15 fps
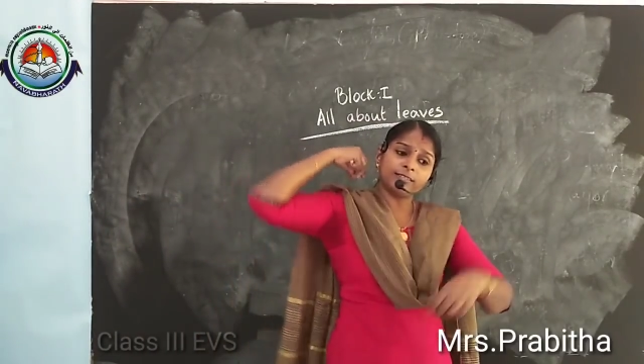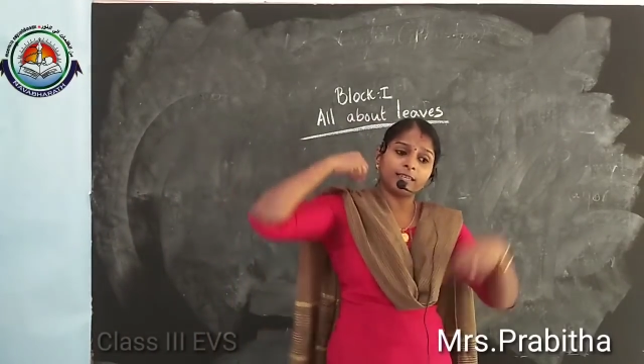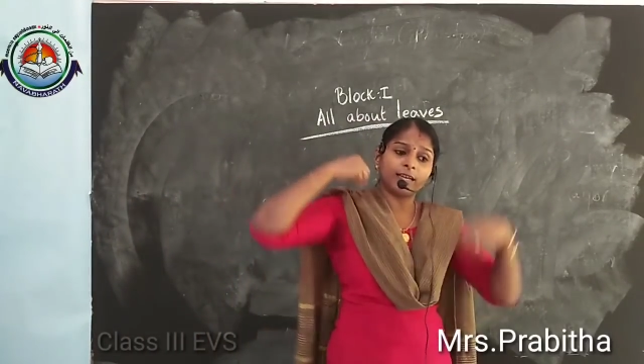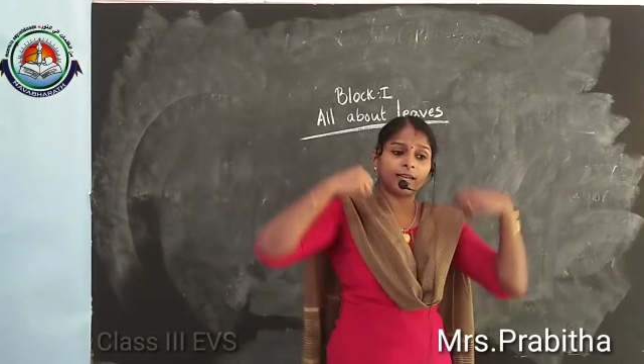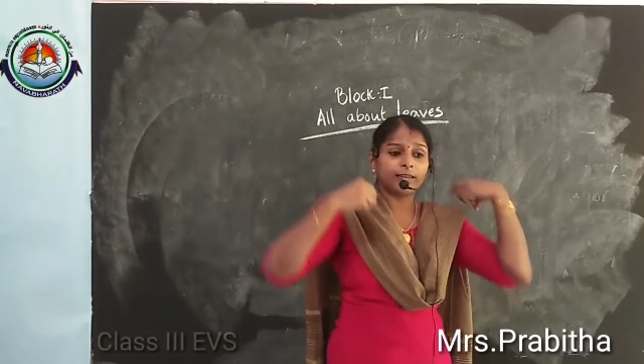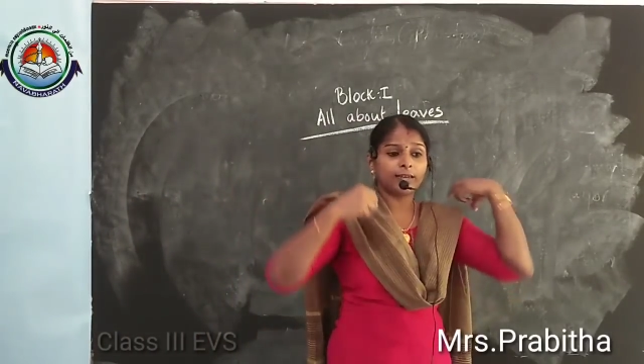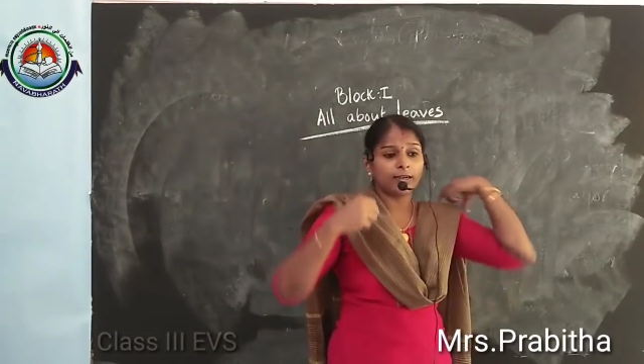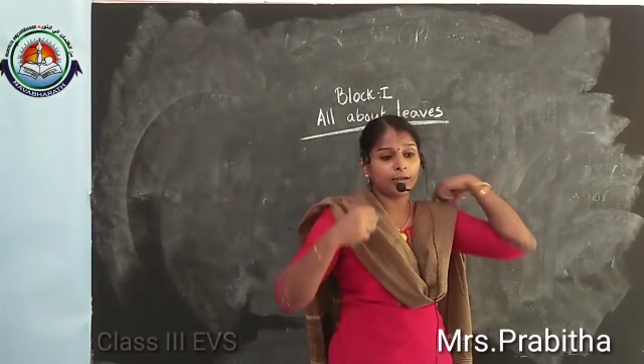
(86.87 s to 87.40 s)

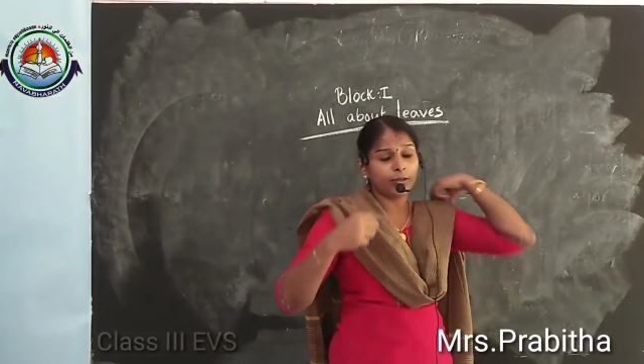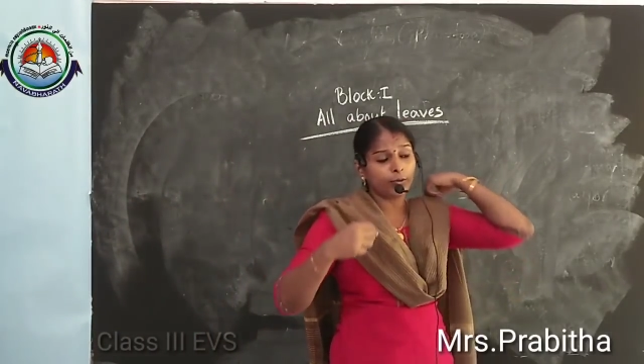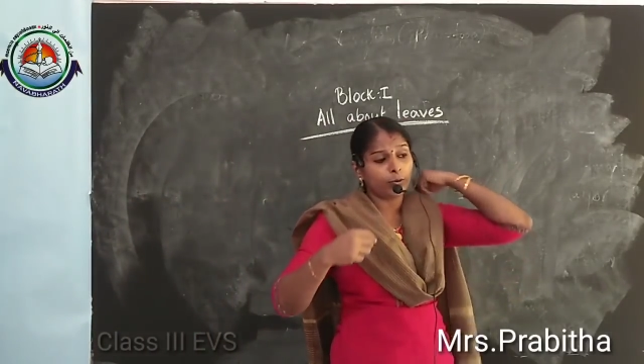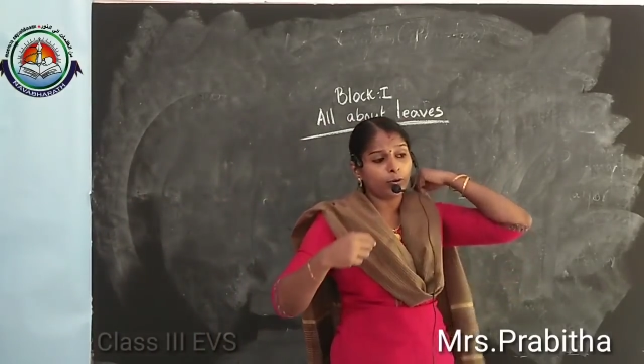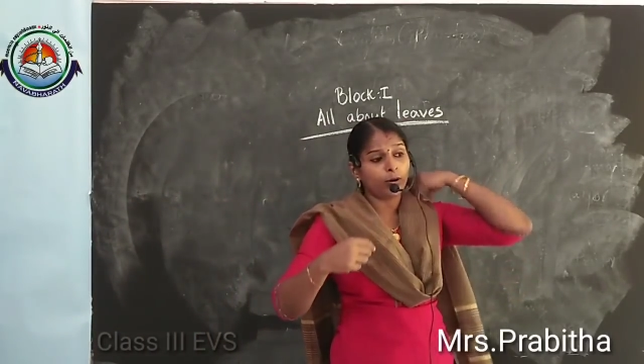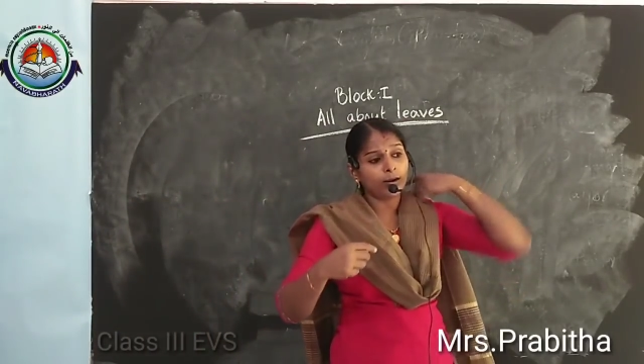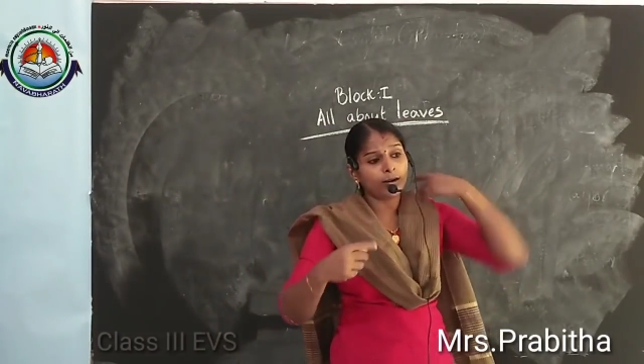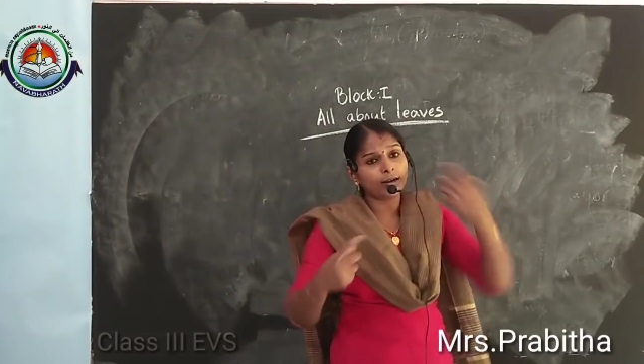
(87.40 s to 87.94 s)
standard you
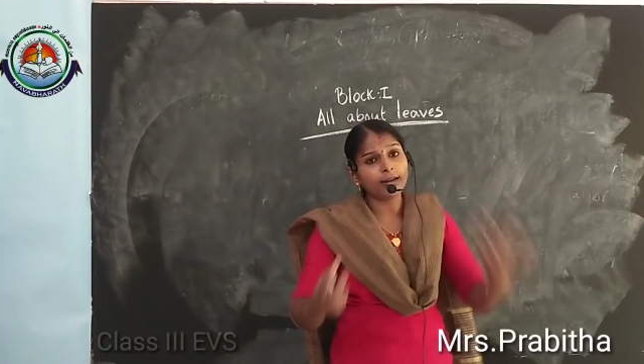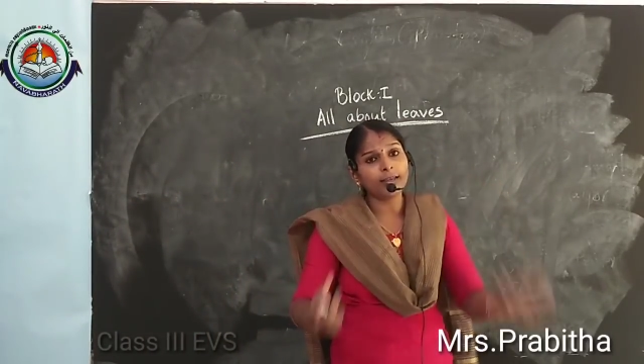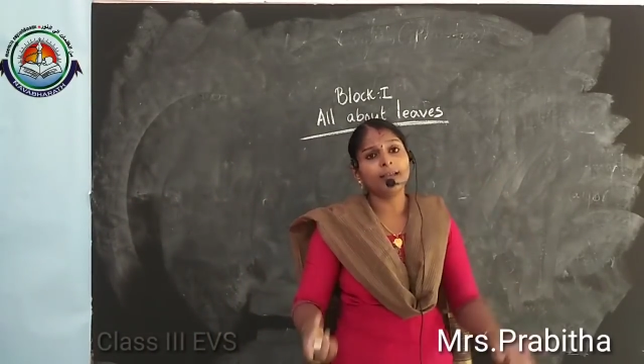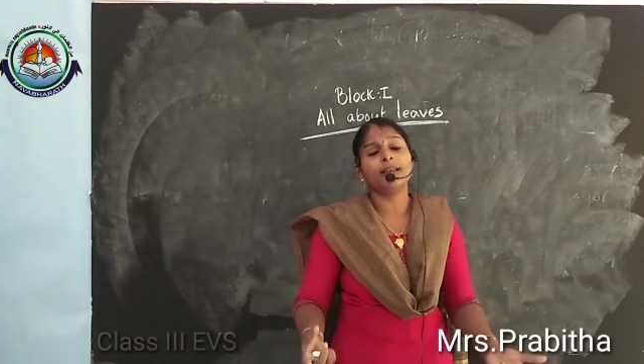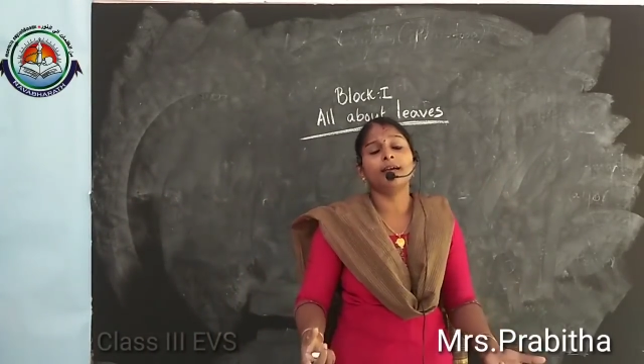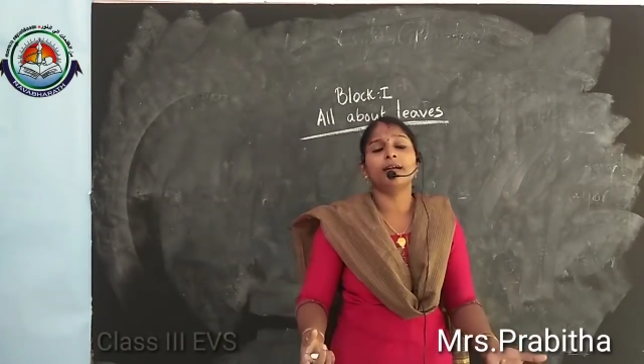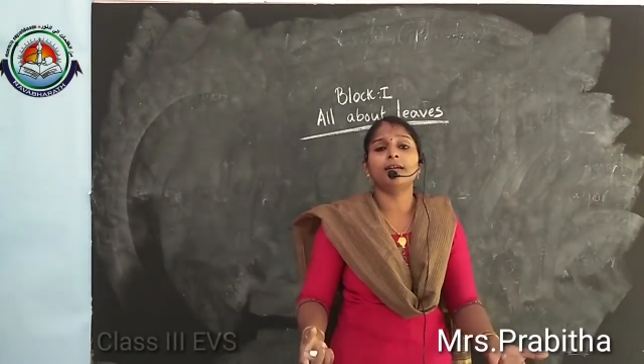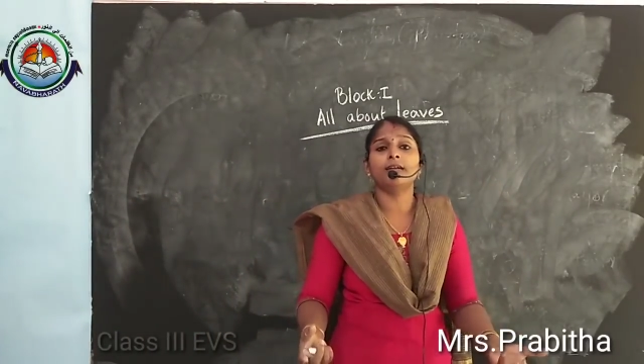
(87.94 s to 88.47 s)
already
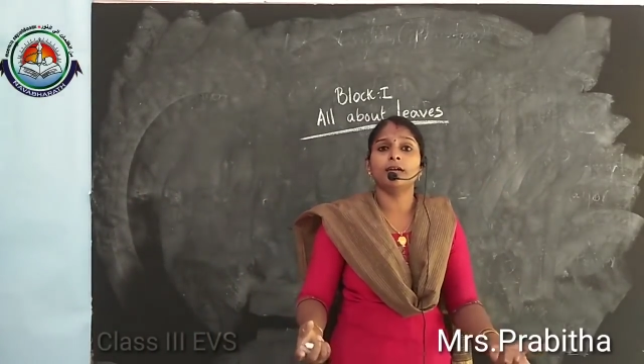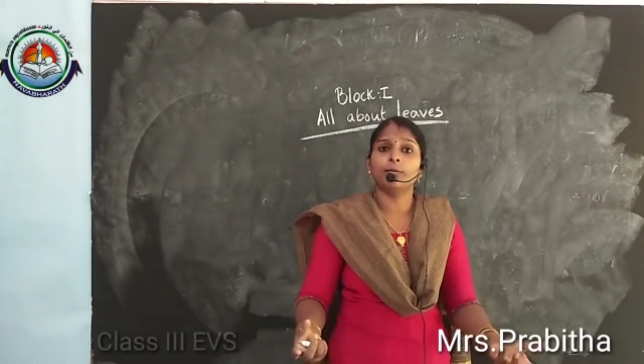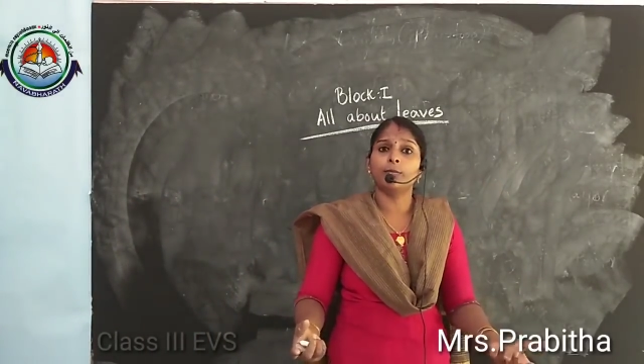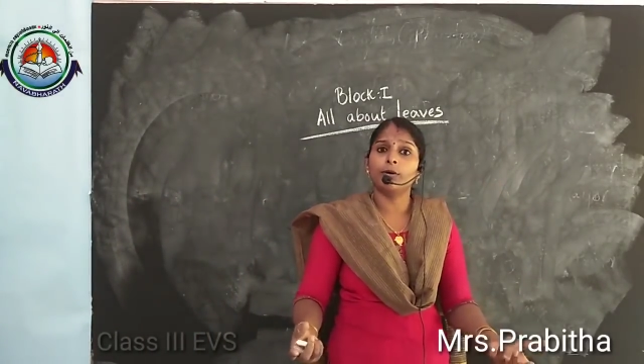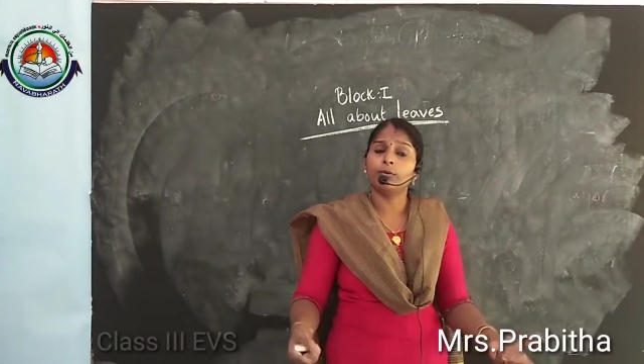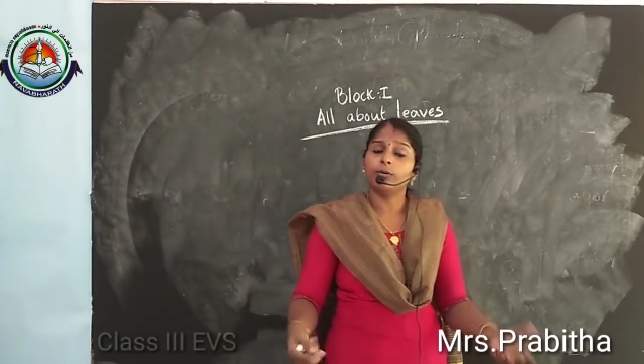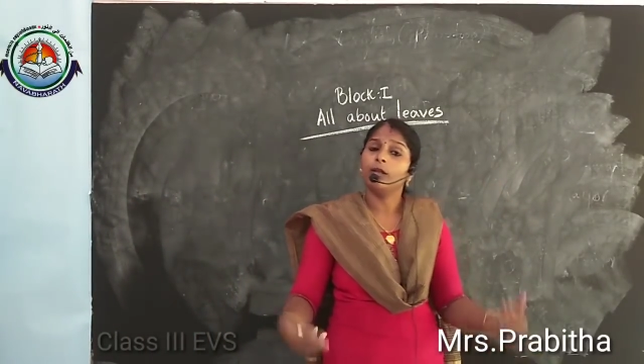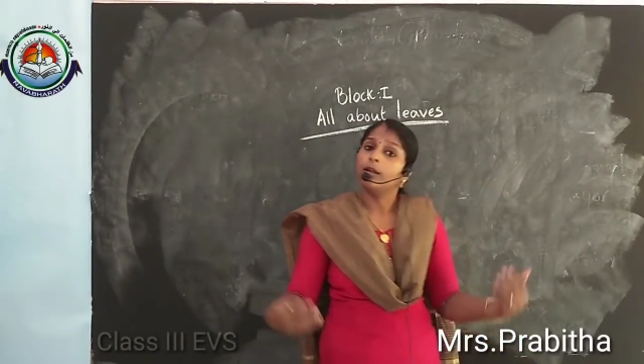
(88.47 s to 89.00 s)
learned
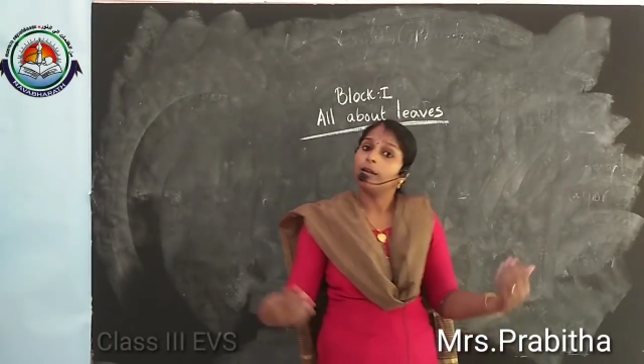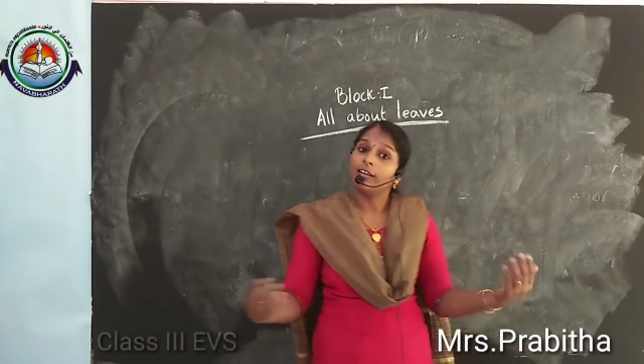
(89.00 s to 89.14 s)
about